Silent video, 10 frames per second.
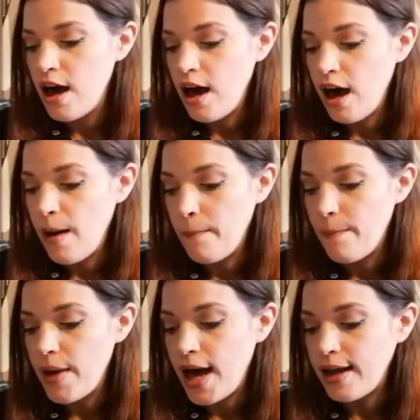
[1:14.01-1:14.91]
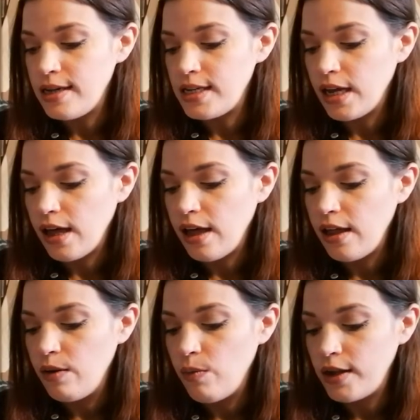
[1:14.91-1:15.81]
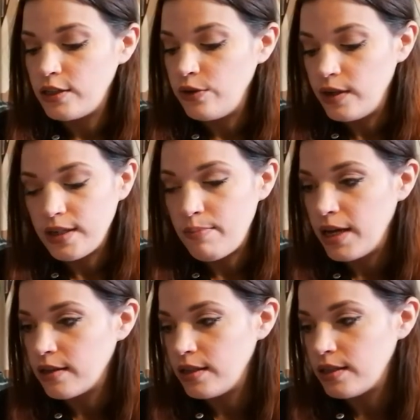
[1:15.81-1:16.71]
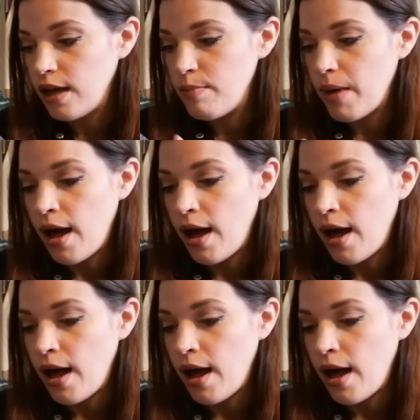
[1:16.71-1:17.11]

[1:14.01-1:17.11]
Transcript: Um, and uh, as soon as I picked this up,